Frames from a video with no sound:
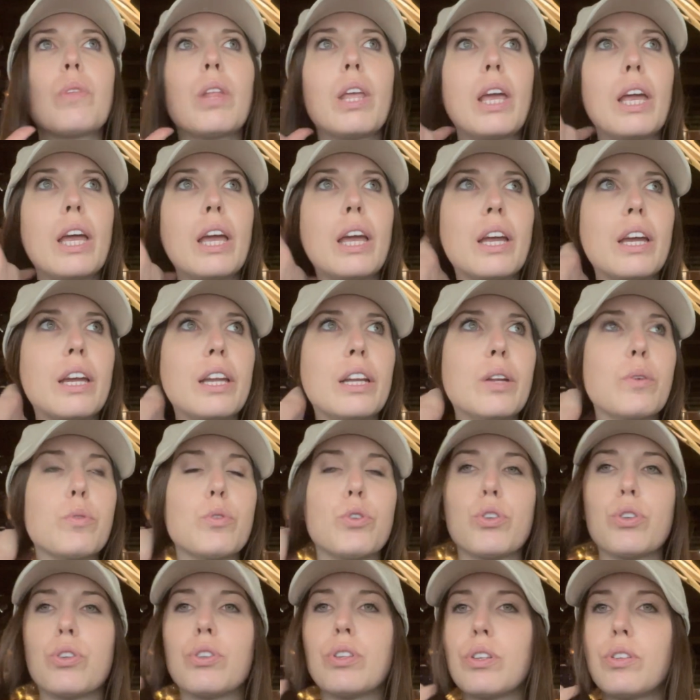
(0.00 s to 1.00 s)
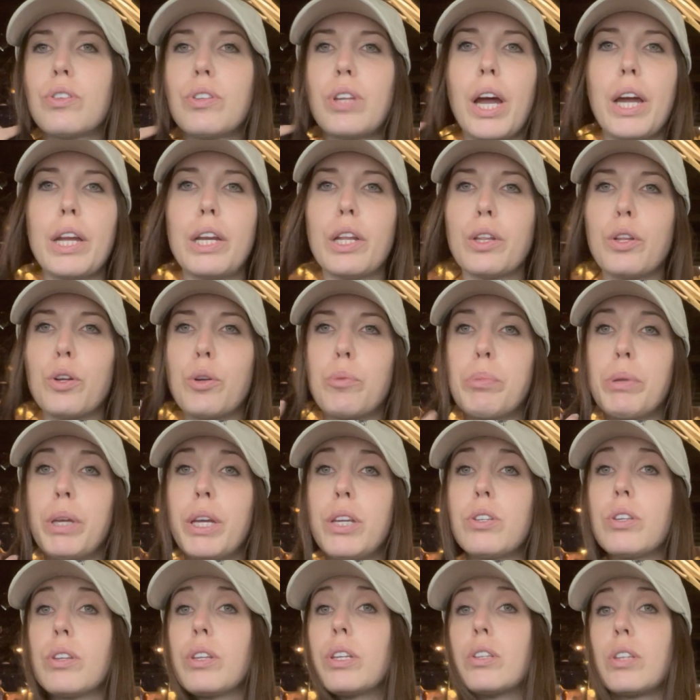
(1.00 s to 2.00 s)
and it was just this tiny little
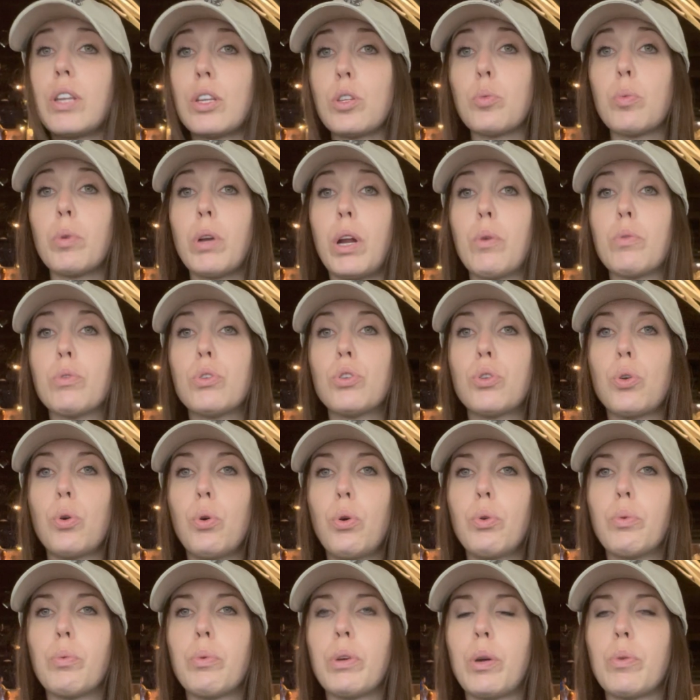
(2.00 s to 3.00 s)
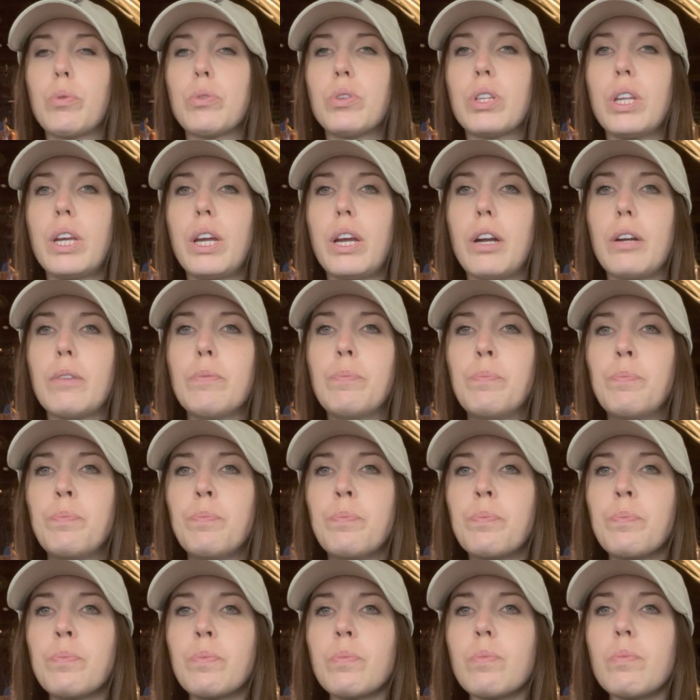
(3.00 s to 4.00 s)
place. At least that's what I was told when I was there.
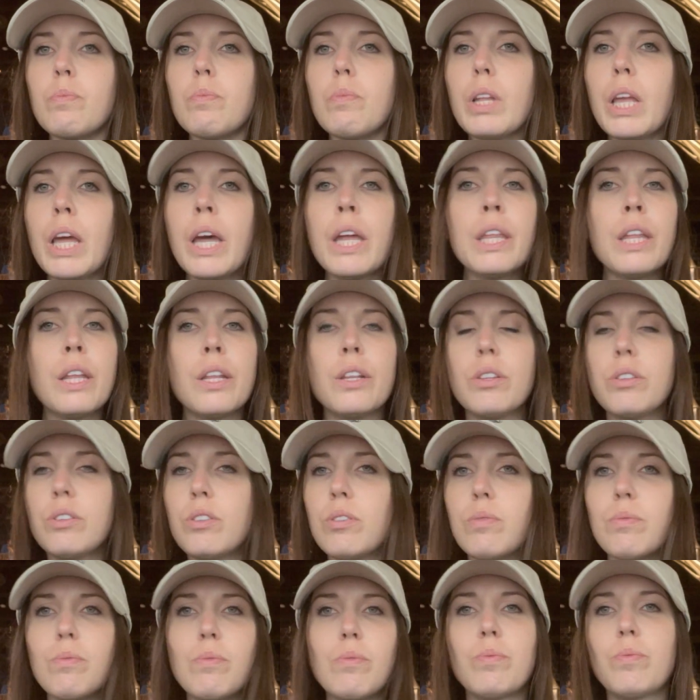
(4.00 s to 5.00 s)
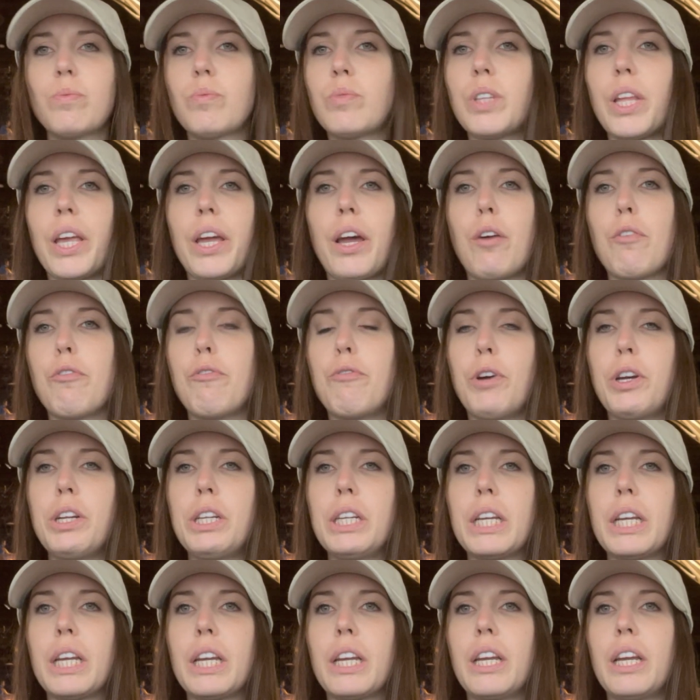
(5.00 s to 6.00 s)
And then they got
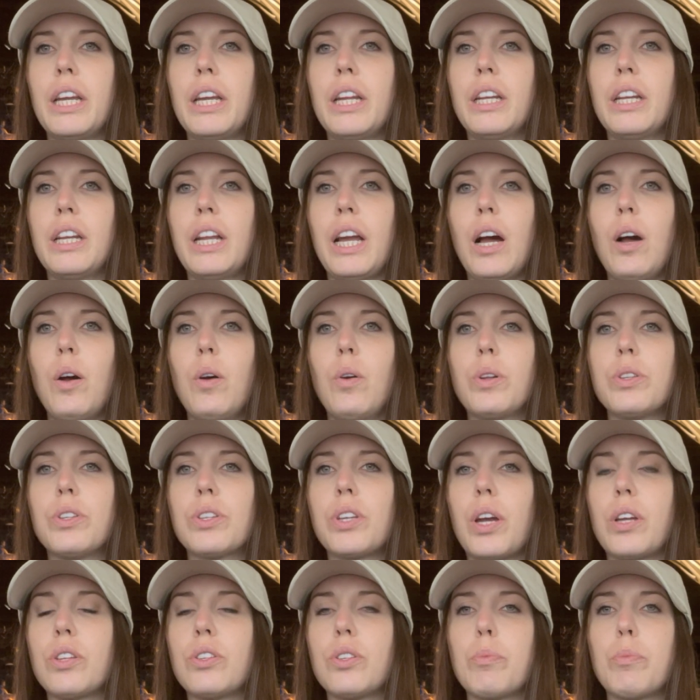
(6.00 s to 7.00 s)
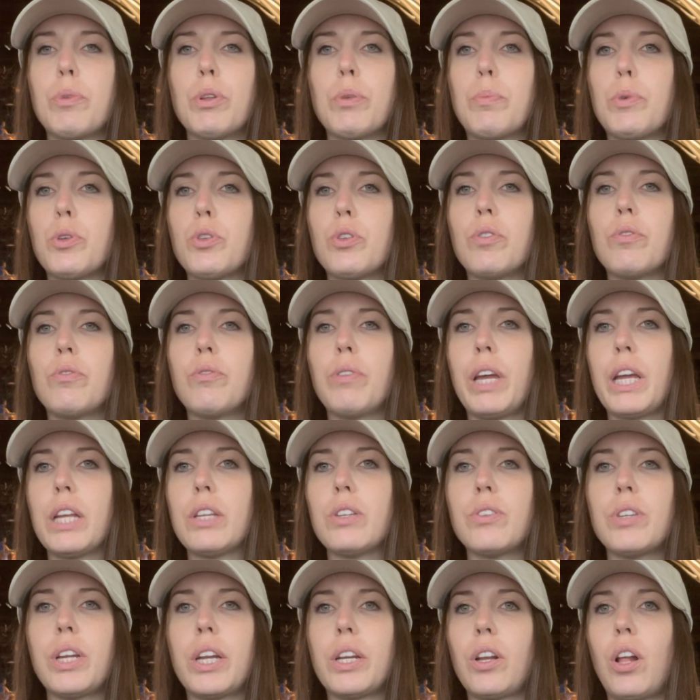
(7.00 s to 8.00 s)
funding, and now it's got some of the most
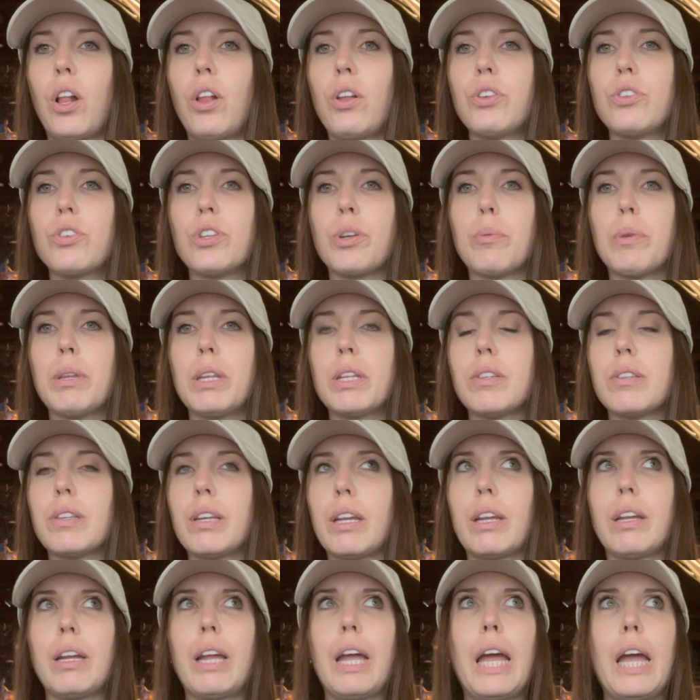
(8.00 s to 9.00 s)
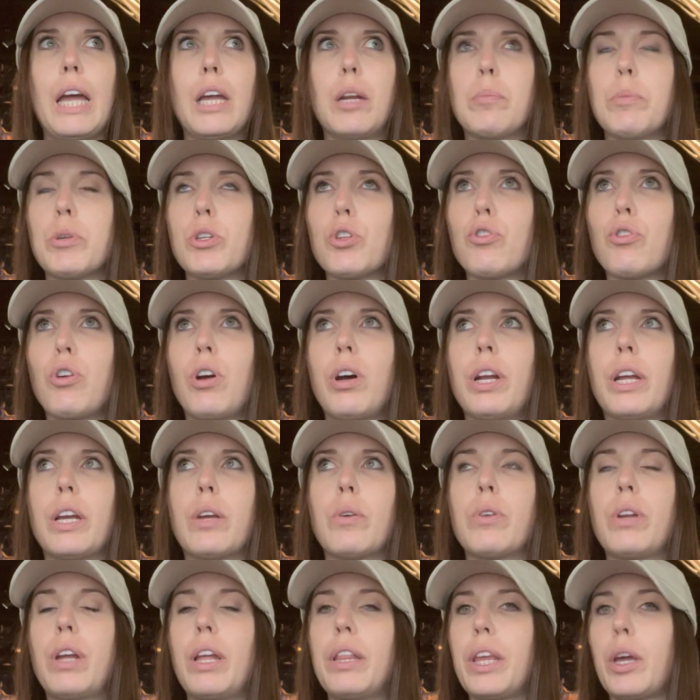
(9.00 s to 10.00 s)
advanced technology. I mean, it's like animatronic.
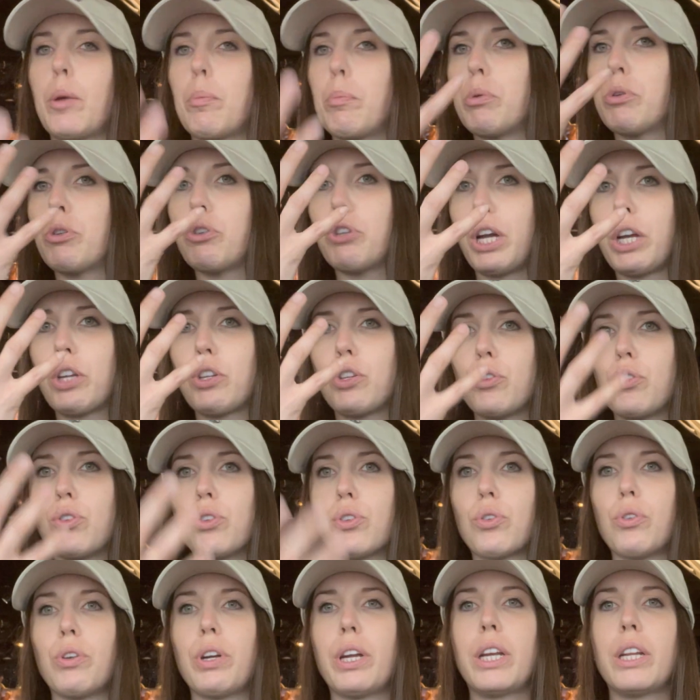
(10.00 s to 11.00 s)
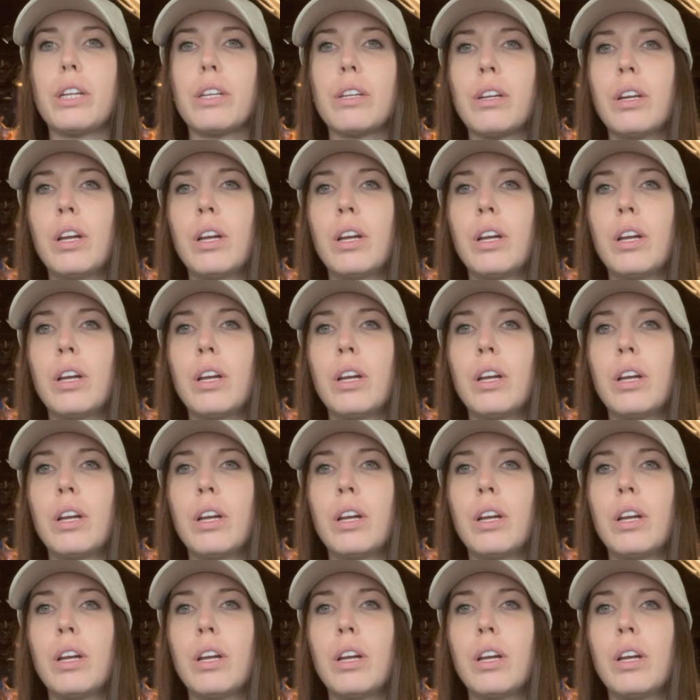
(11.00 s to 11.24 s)
We had like a projection screen